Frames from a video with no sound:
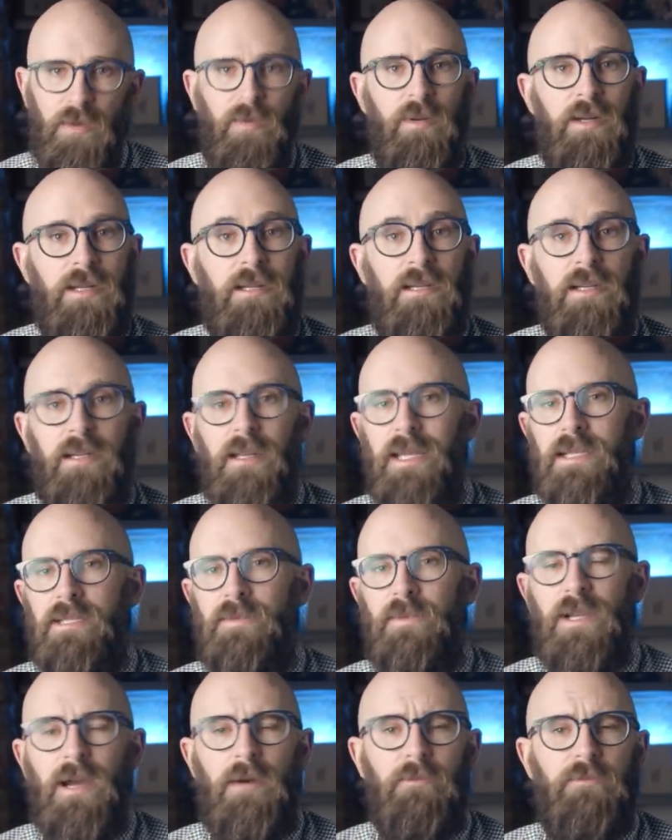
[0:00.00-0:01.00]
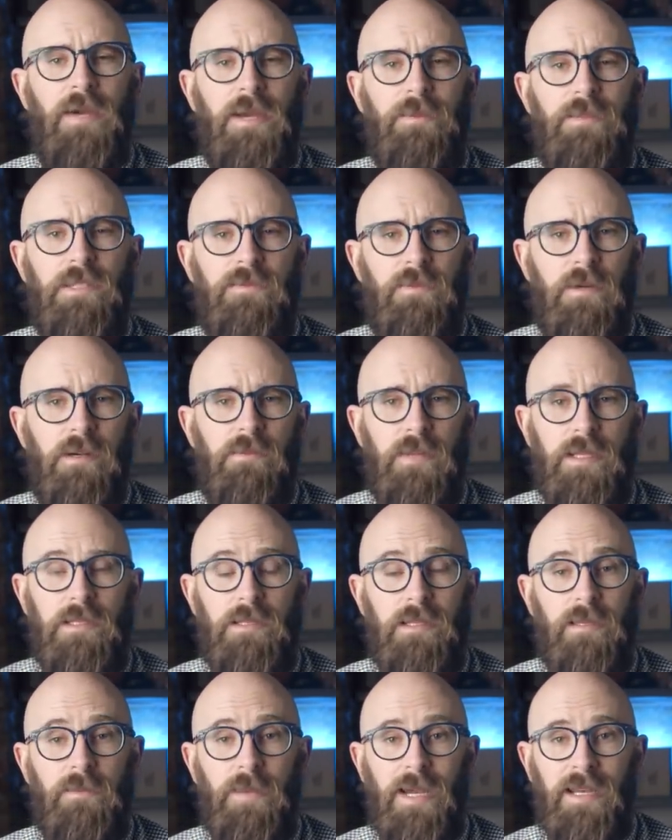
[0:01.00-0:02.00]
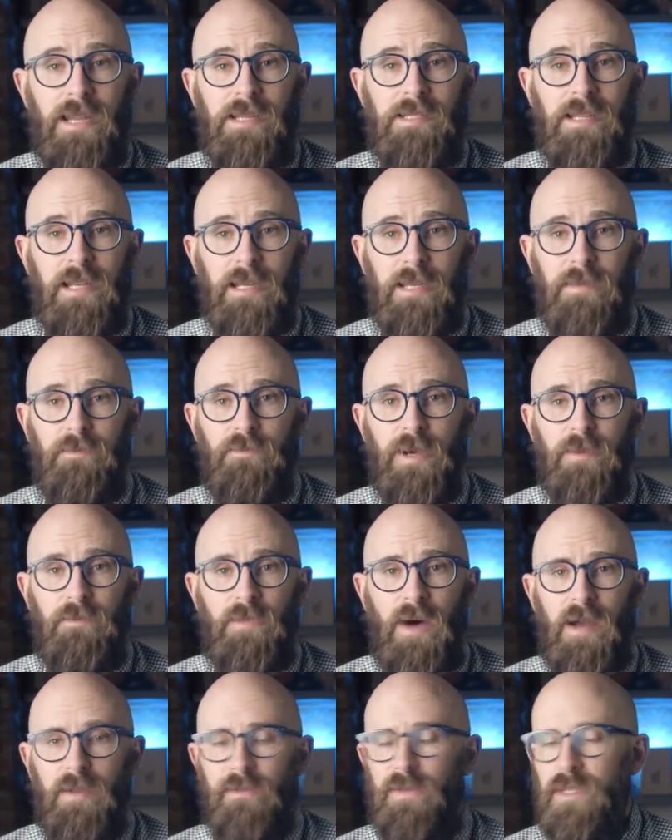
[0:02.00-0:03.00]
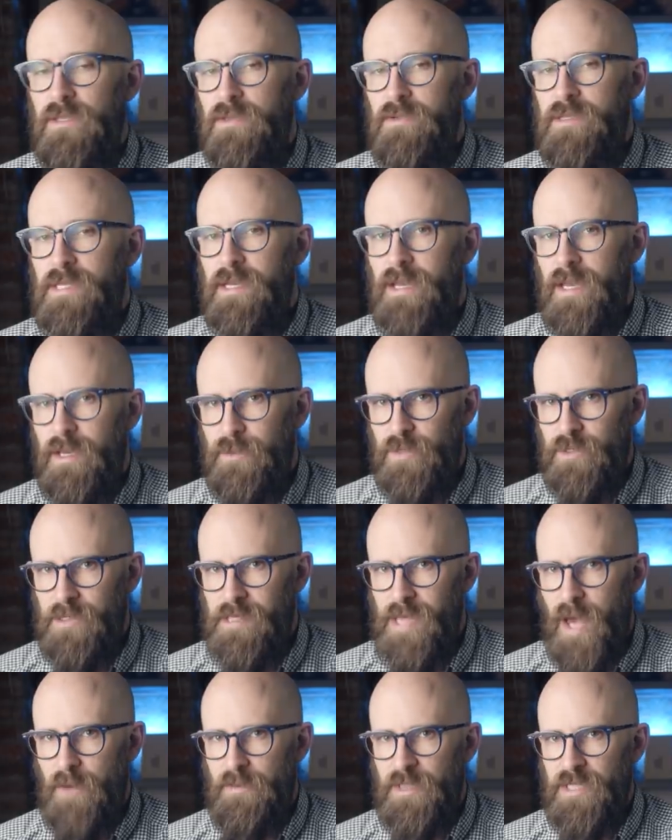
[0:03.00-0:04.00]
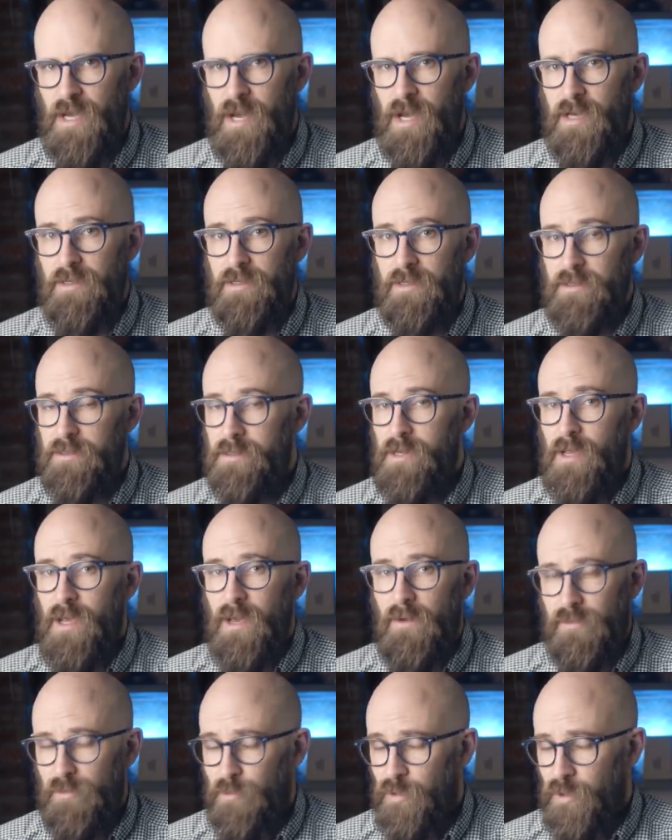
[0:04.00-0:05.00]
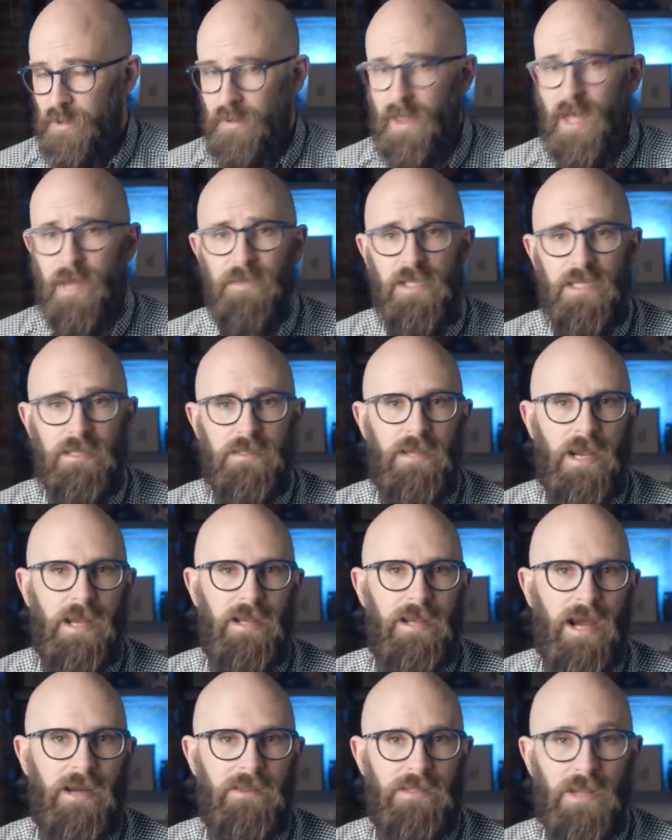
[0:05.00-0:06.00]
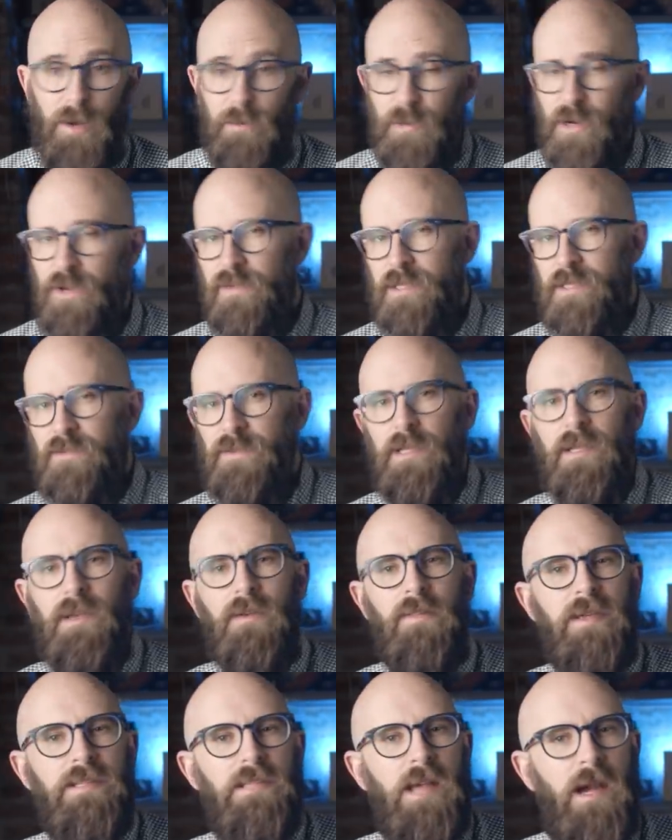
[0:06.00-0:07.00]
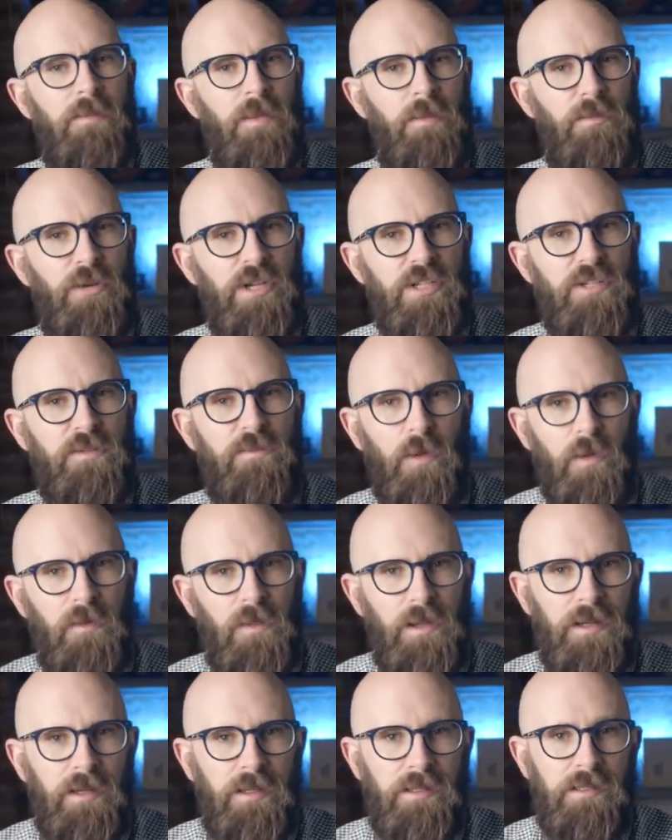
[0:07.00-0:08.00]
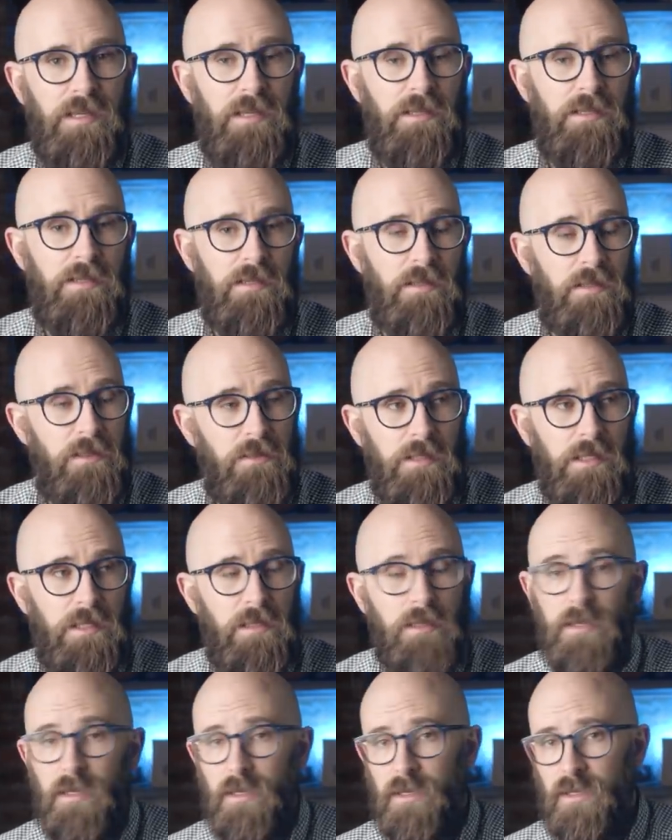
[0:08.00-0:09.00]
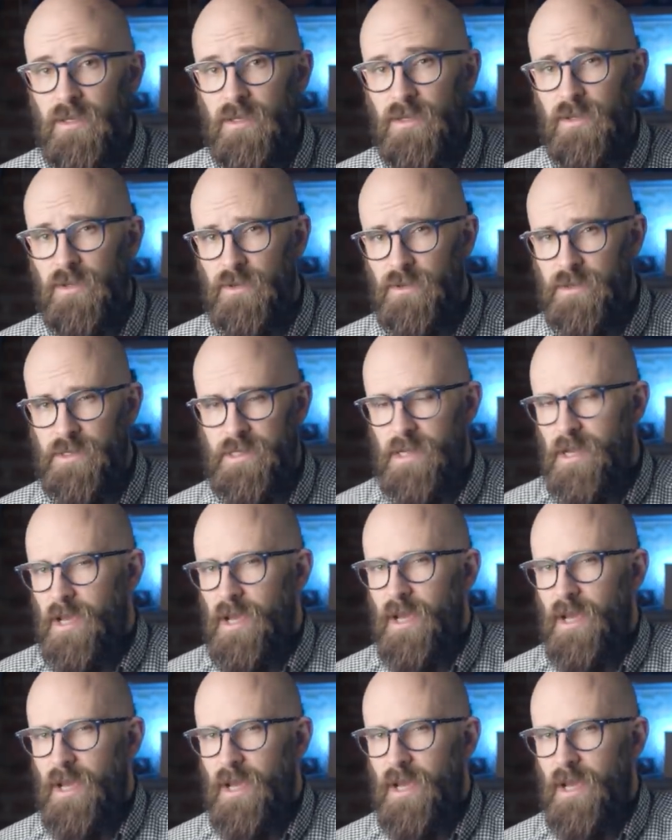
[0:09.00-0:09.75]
would later become famous for inventing the magnetic limpet mine for use in naval sabotage. And for more on that, please check out our previous video. That time the British fought the Nazis using canoes.